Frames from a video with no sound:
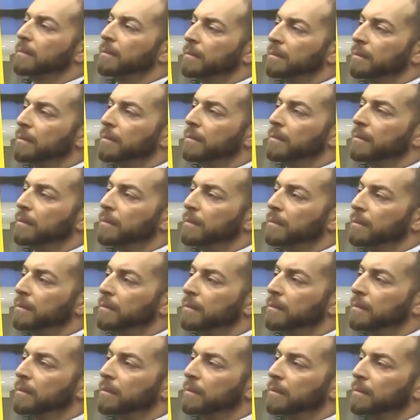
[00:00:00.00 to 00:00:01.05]

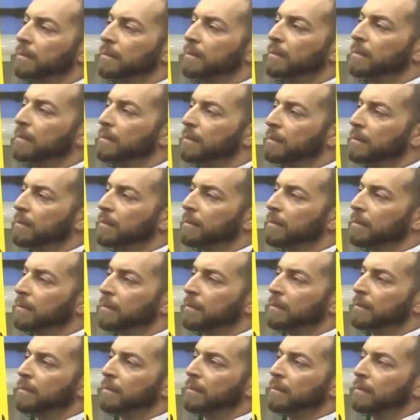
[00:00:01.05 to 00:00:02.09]

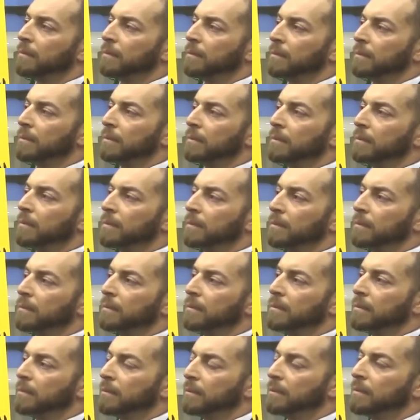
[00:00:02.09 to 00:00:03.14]

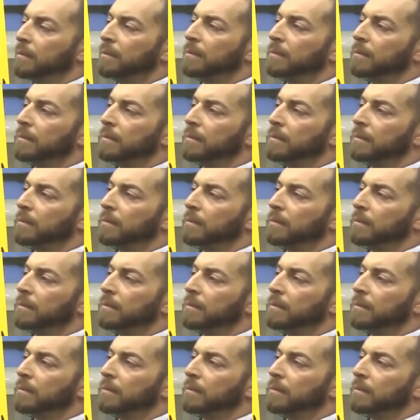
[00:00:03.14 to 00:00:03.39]
This person isn't speaking.